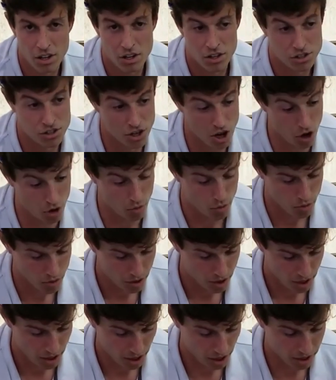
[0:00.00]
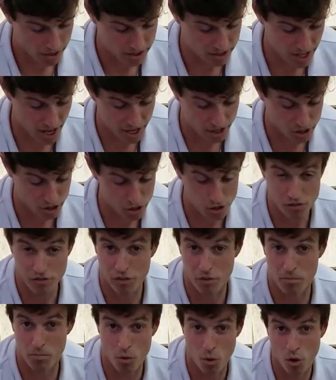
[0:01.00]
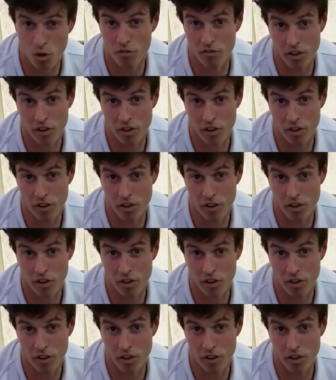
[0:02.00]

So uh, stay tuned for more